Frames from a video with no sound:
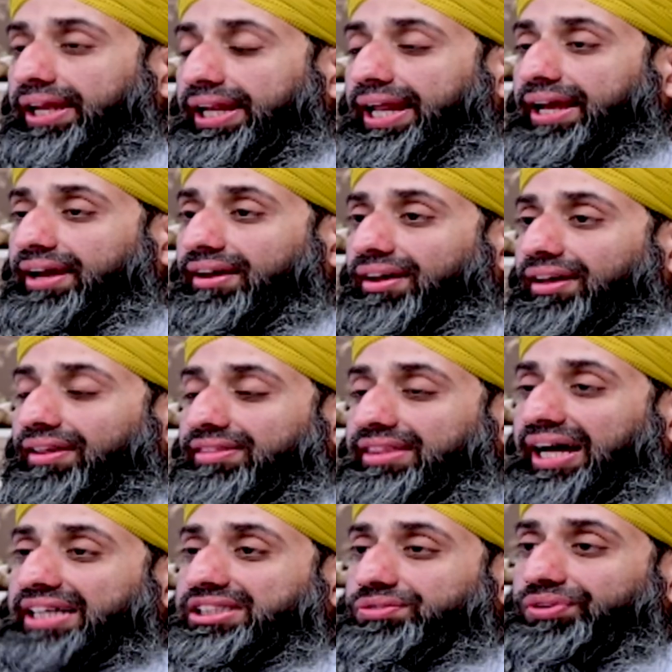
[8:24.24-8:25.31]
meaning
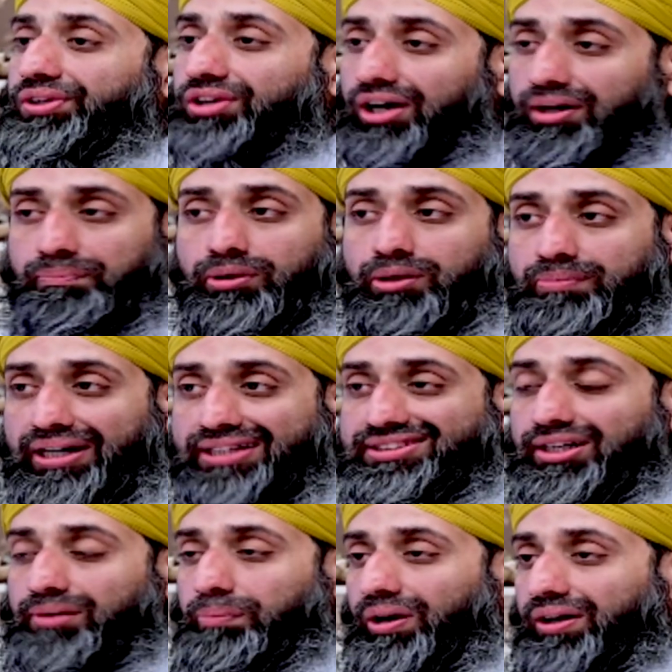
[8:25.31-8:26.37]
that we
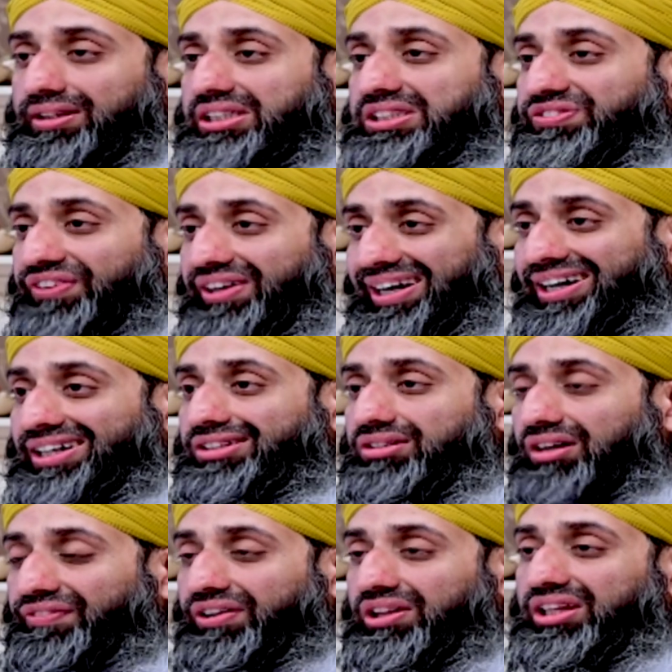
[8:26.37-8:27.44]
compromise upon these faraid
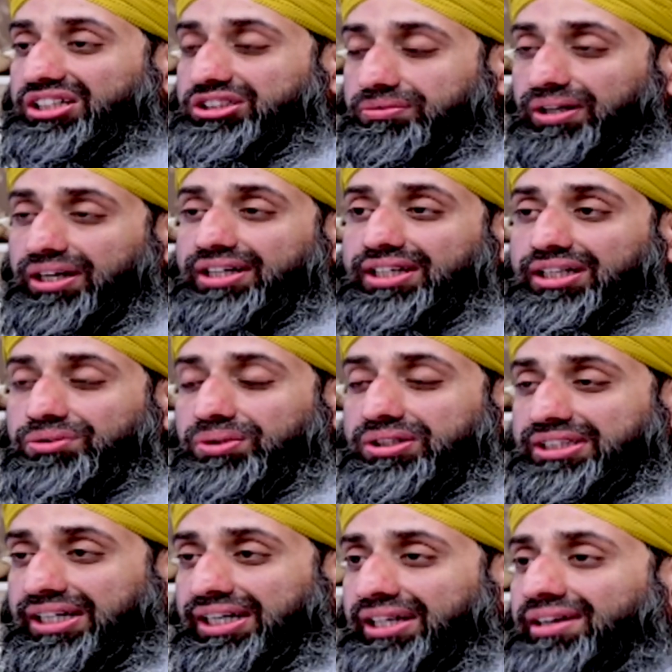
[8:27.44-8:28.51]
of Allah subhanahu wa
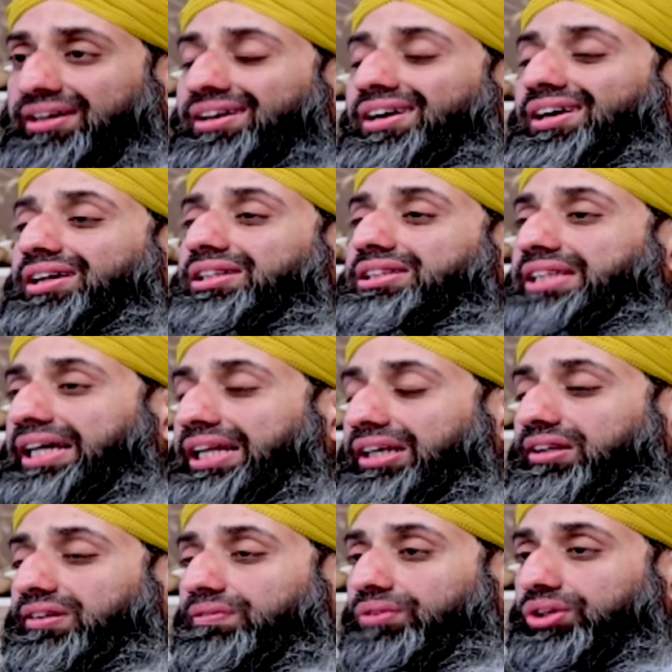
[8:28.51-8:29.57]
ta'ala,
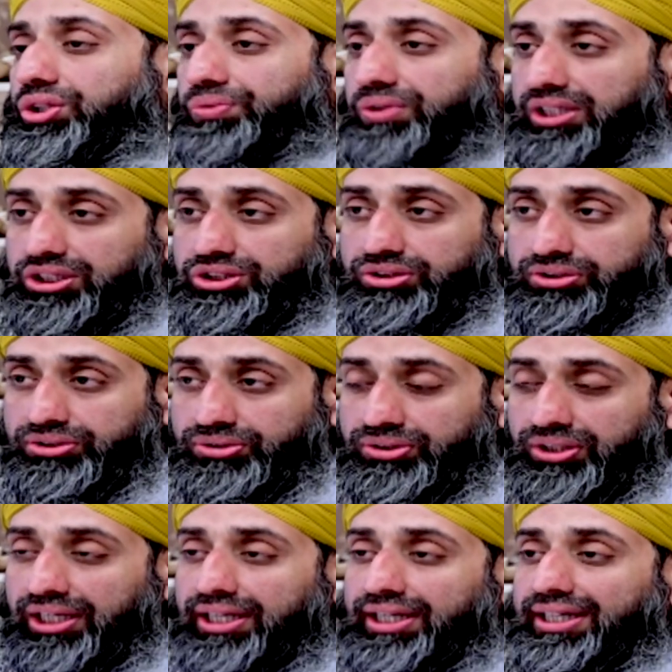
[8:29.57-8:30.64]
then what do we need to
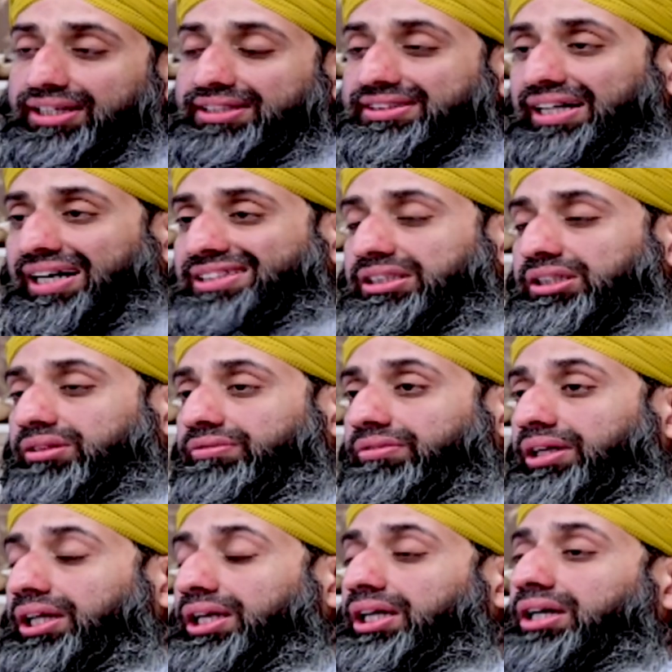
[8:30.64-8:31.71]
do? Is that
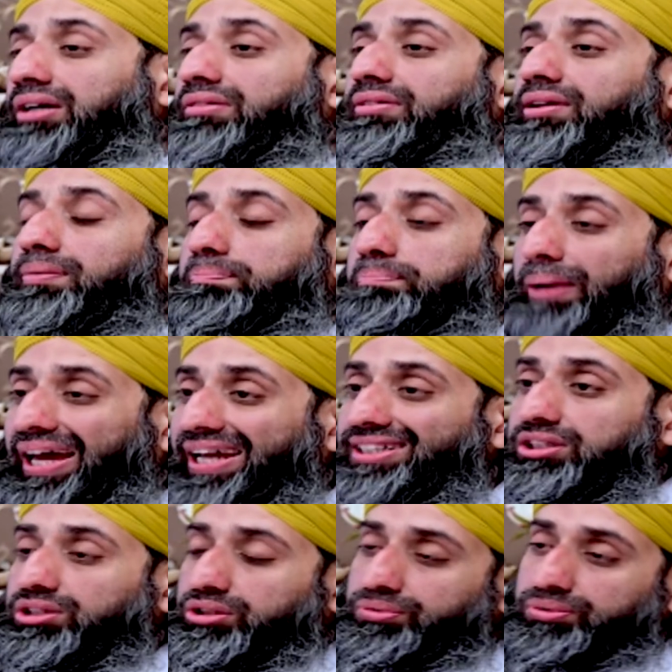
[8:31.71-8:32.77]
we
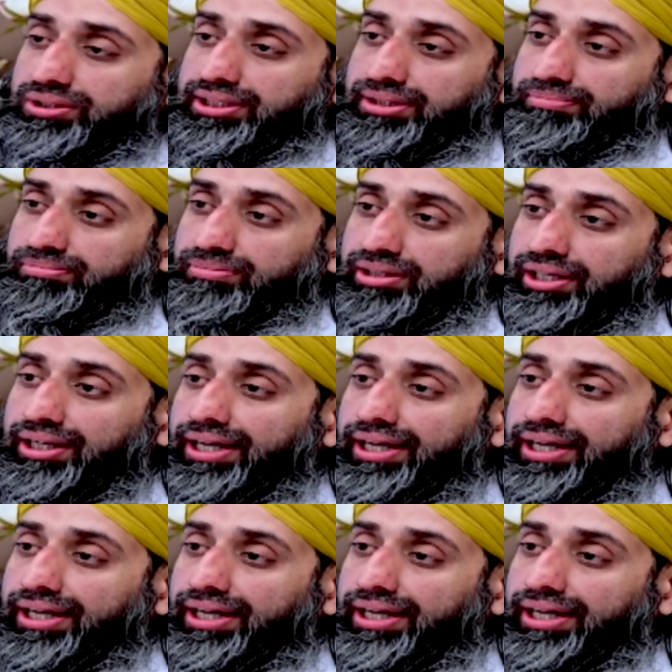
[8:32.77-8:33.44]
repent over them